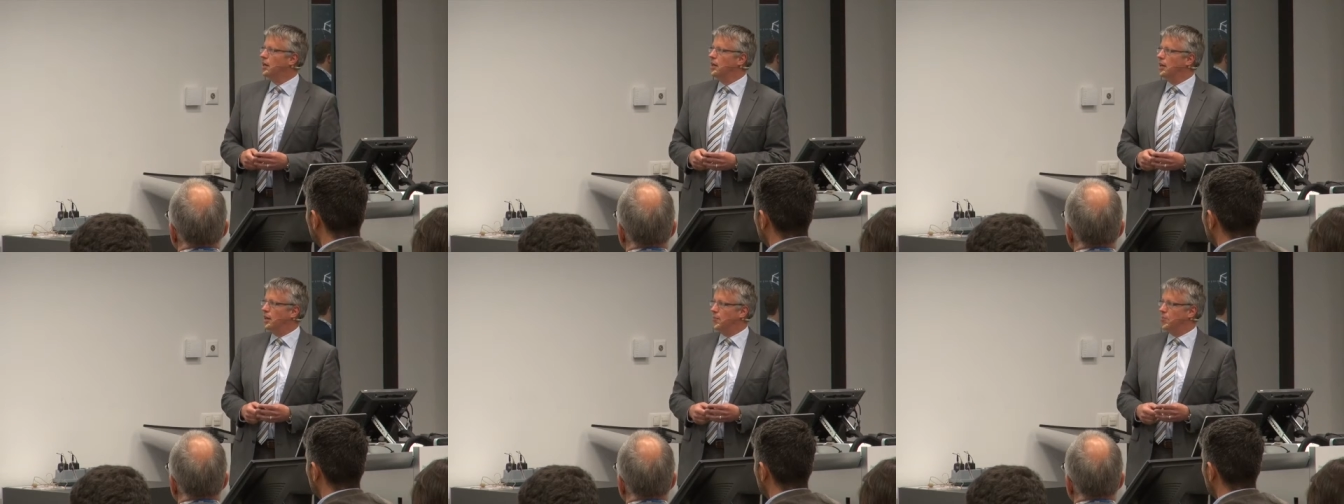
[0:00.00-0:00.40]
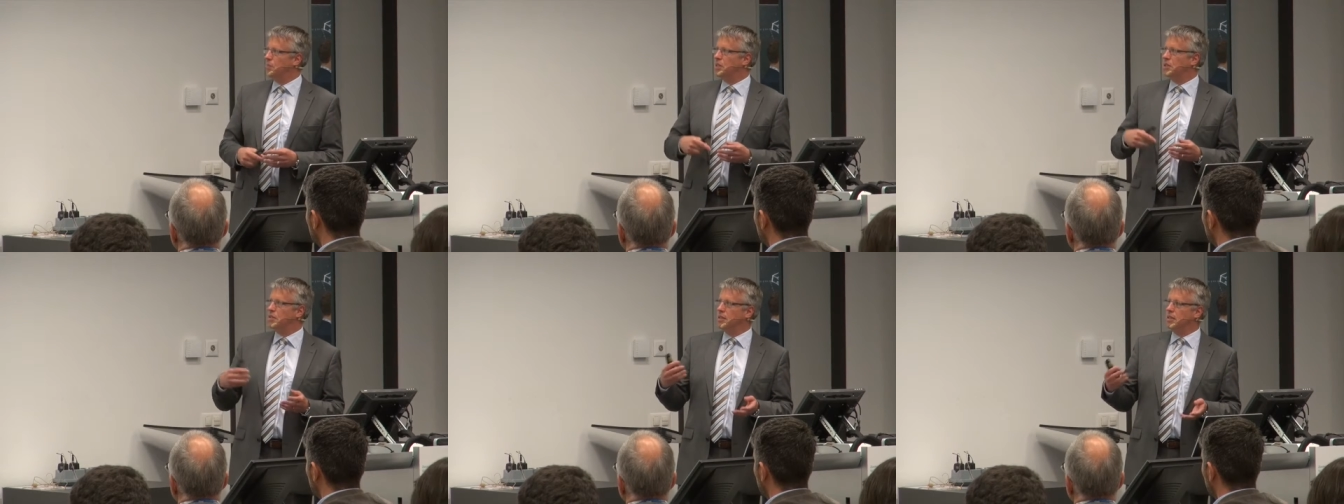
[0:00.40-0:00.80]

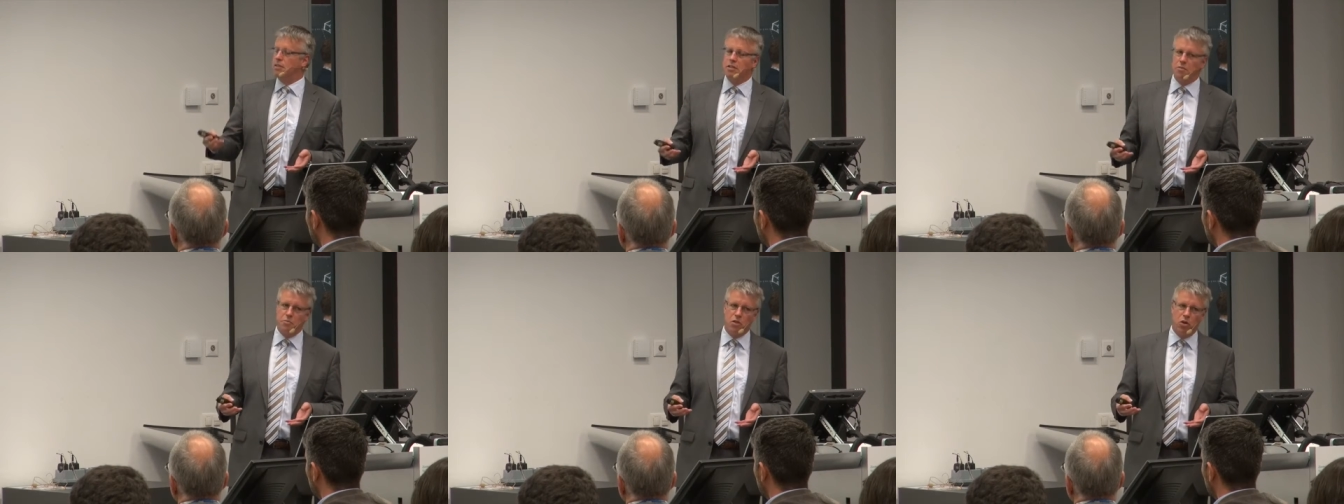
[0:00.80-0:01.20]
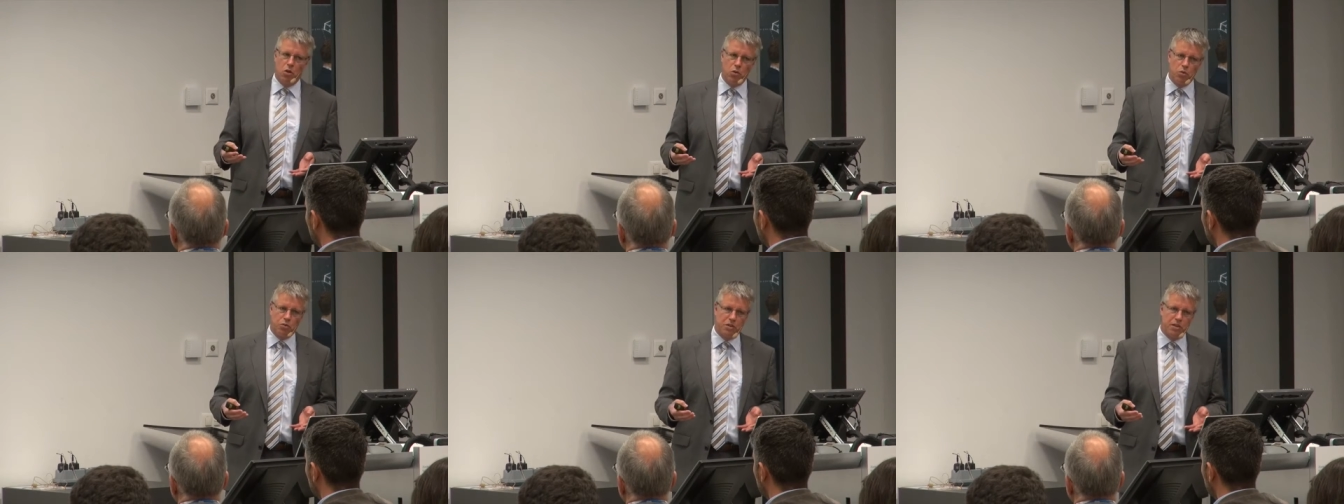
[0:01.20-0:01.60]
The system
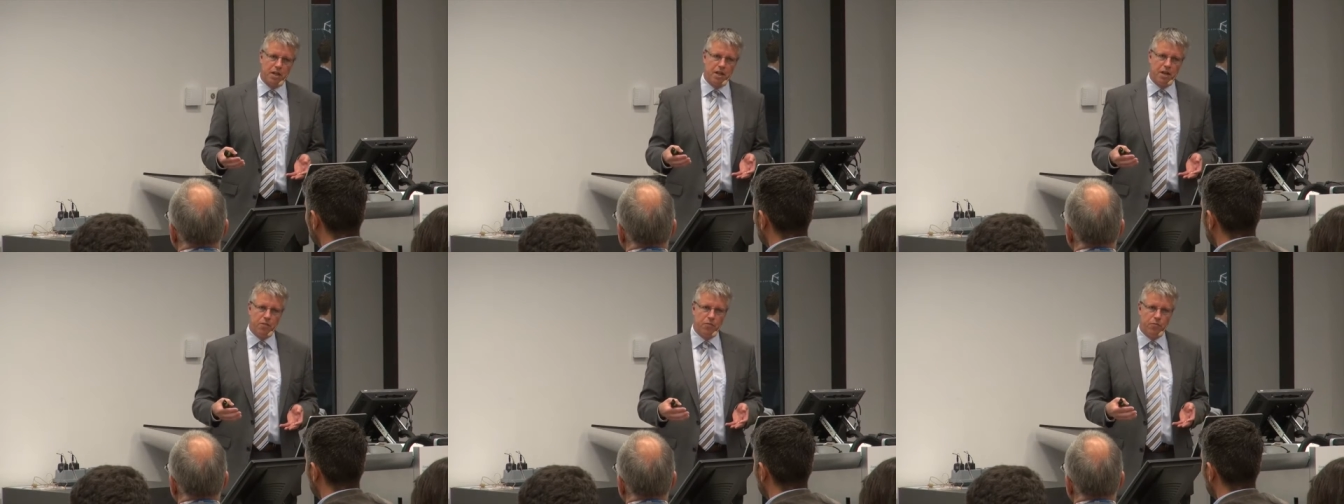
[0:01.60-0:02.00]
knows